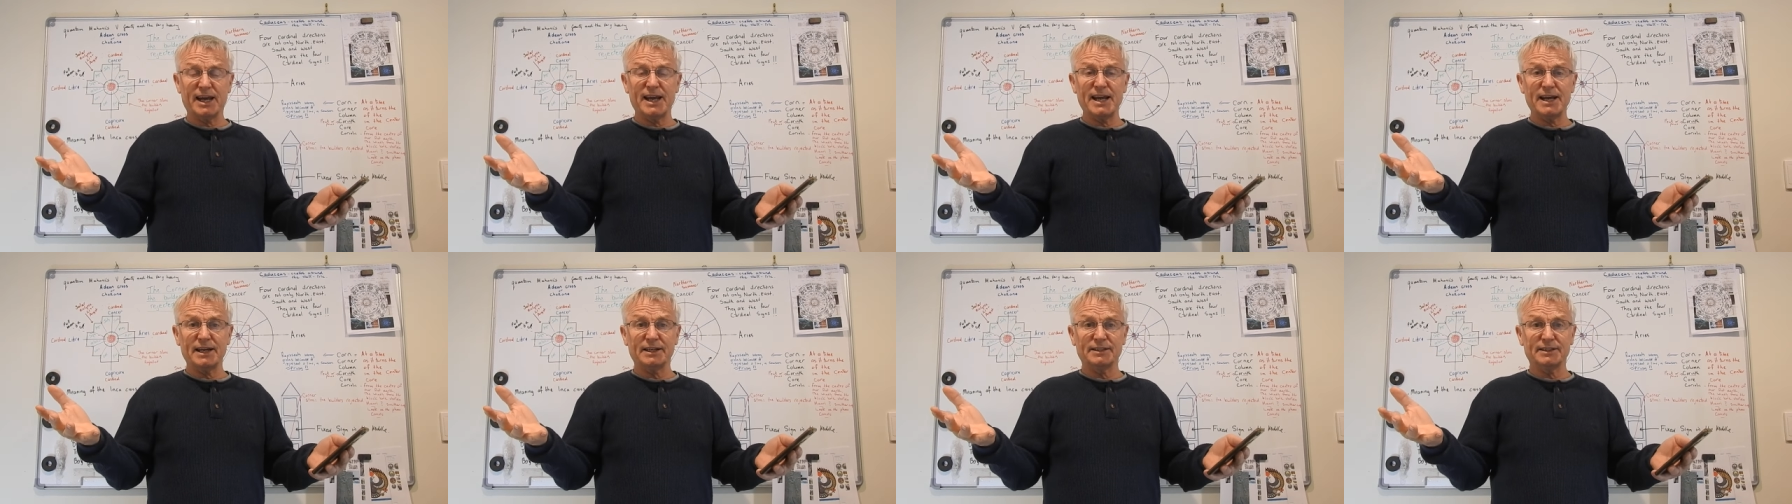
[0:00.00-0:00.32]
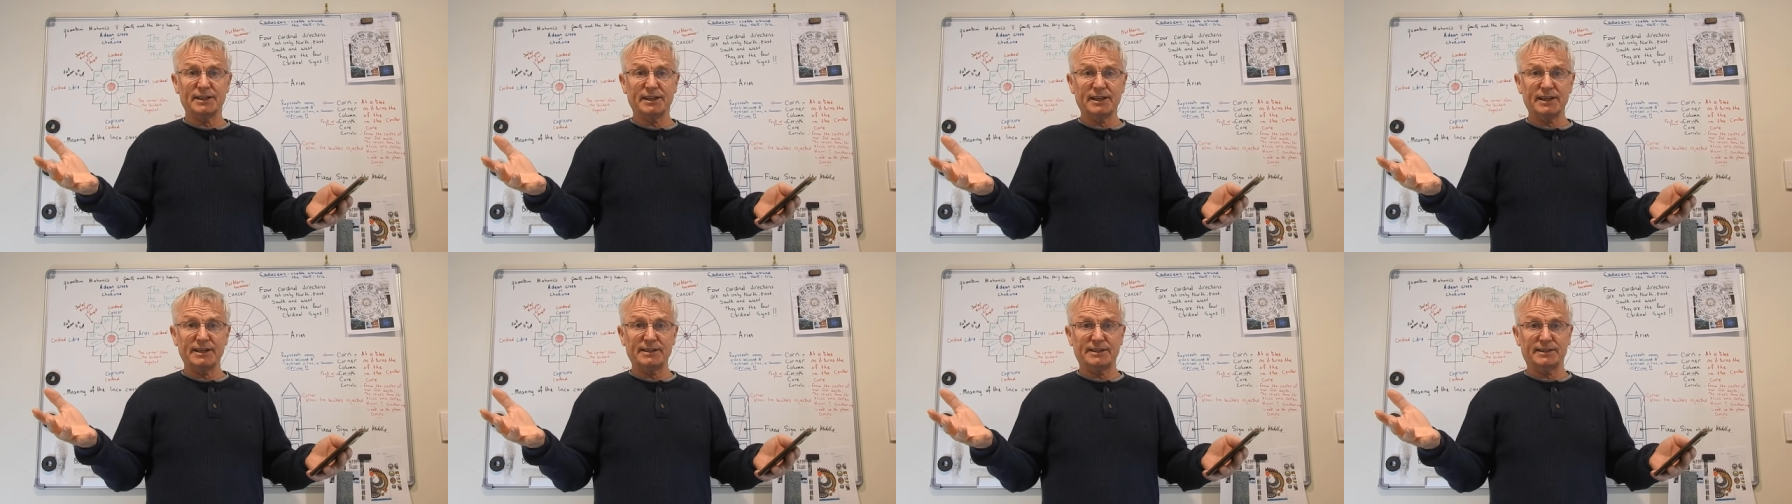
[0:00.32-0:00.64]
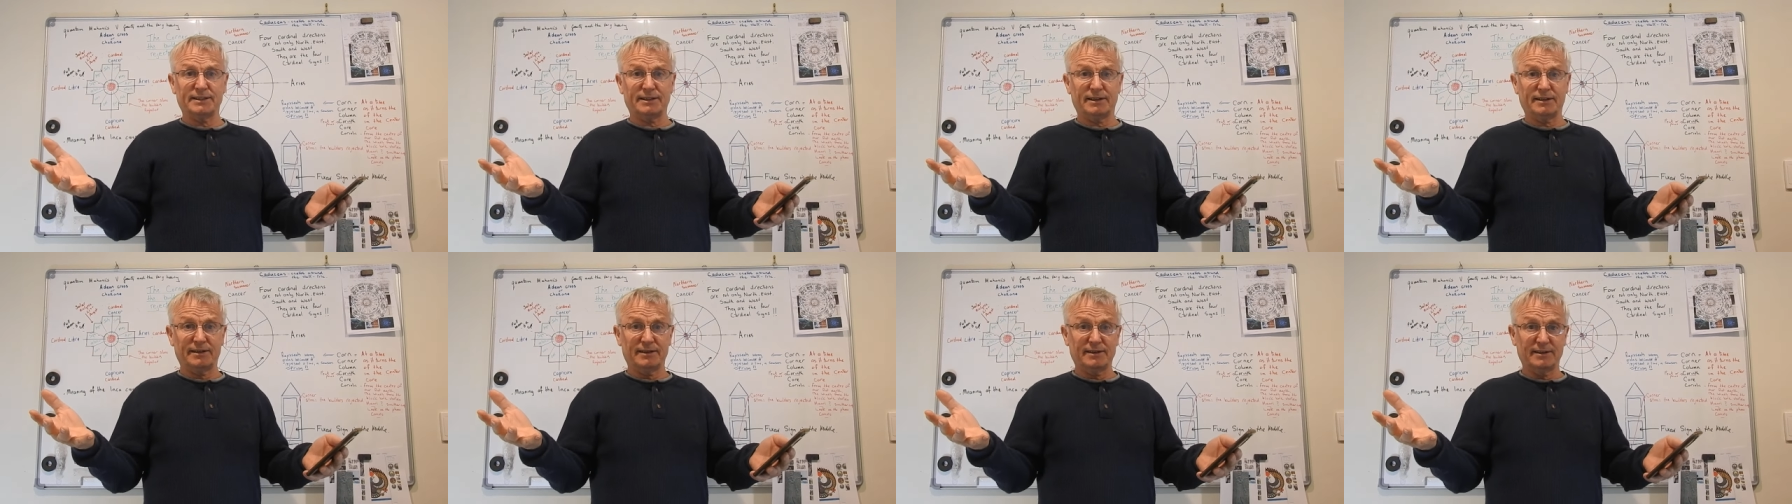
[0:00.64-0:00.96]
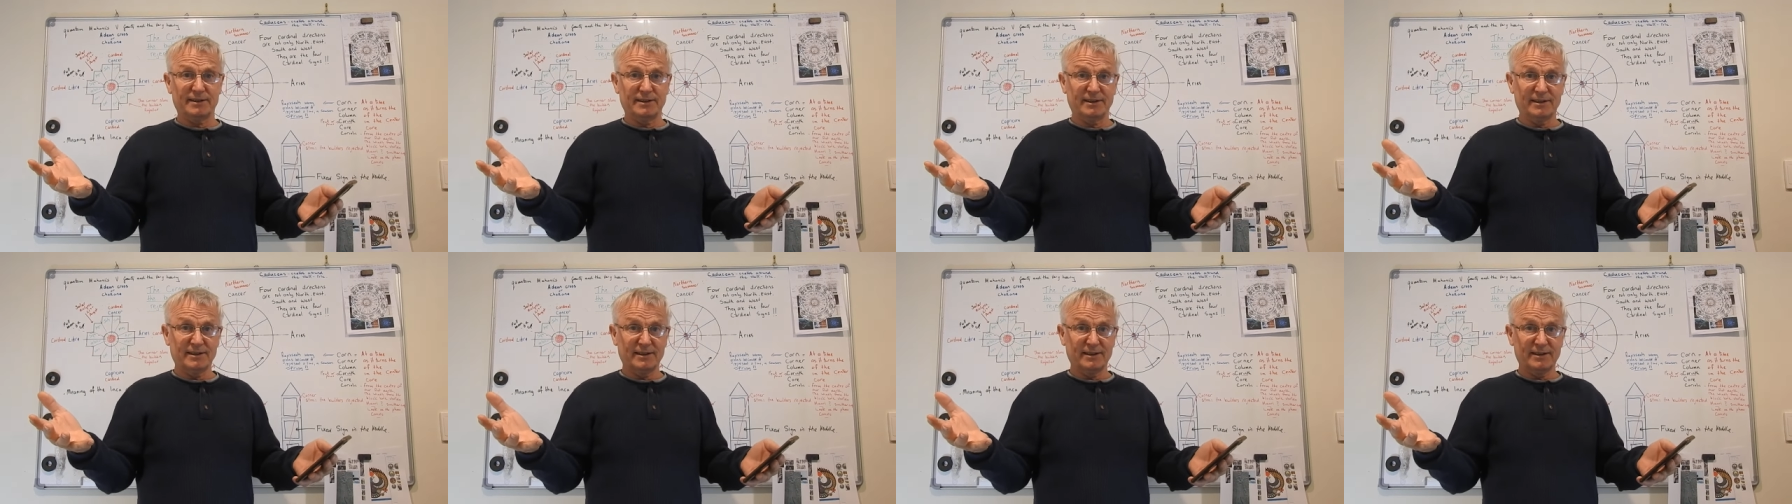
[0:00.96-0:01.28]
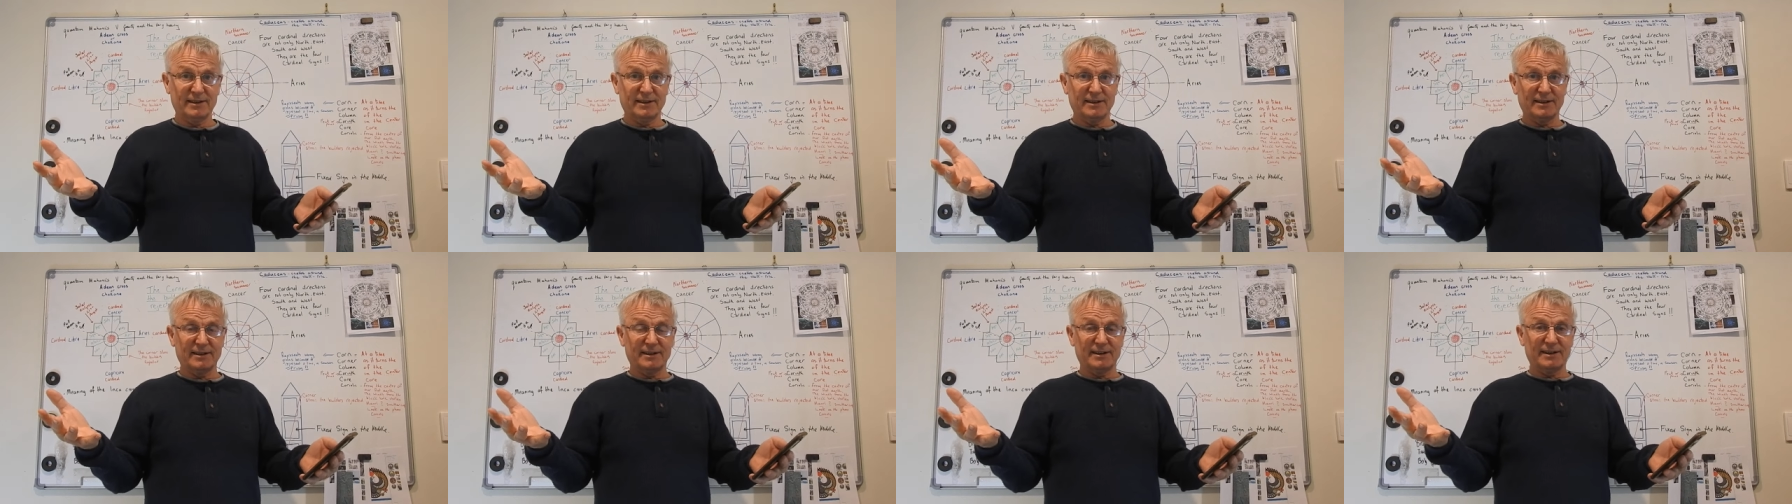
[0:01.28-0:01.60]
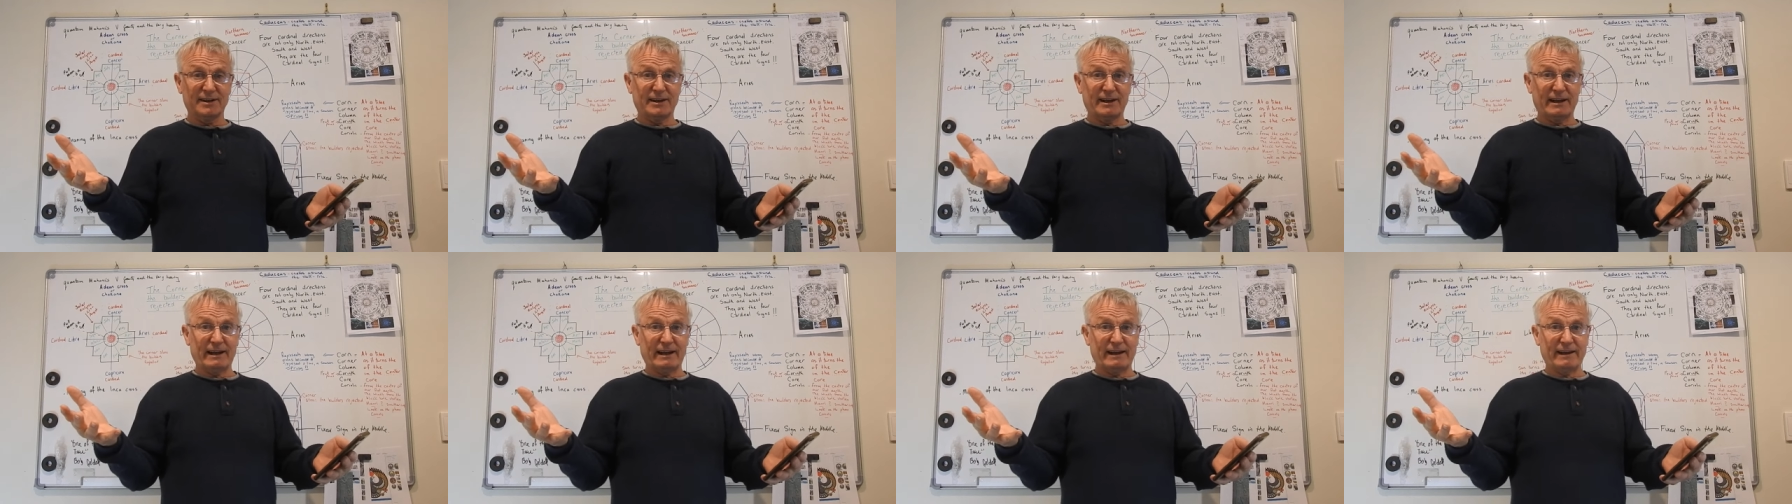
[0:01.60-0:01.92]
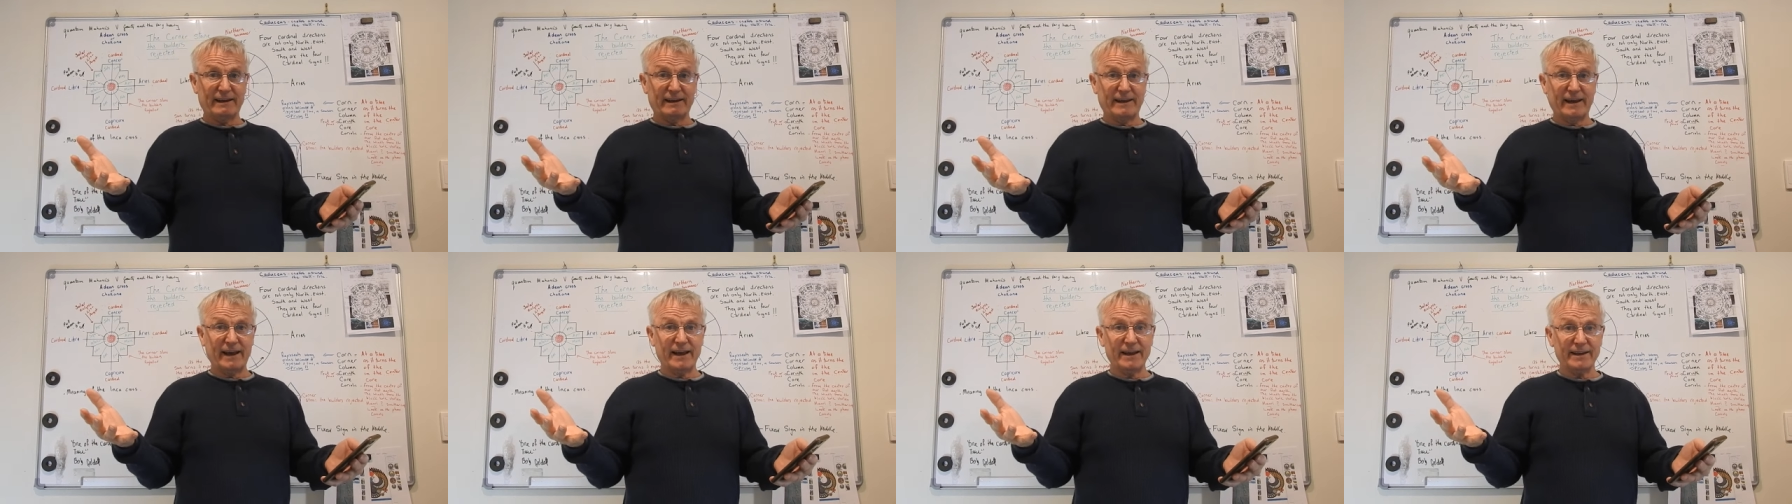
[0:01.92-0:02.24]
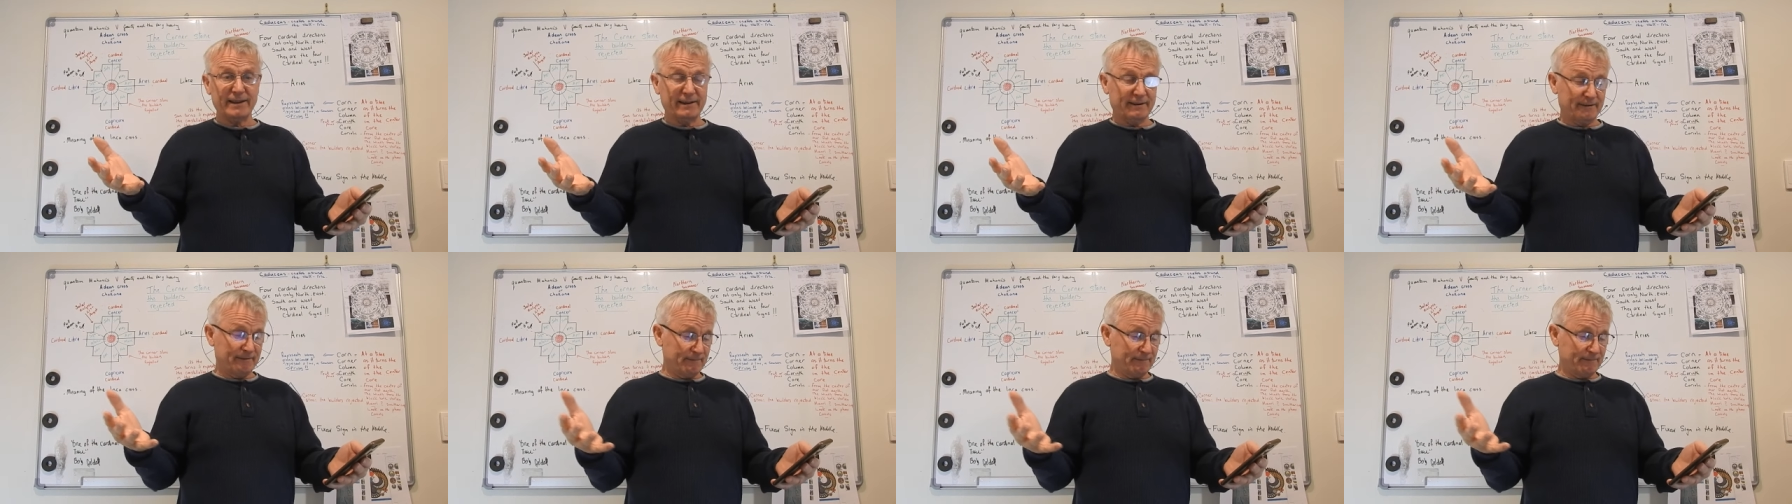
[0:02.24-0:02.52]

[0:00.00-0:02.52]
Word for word: eggs at Easter. Okay?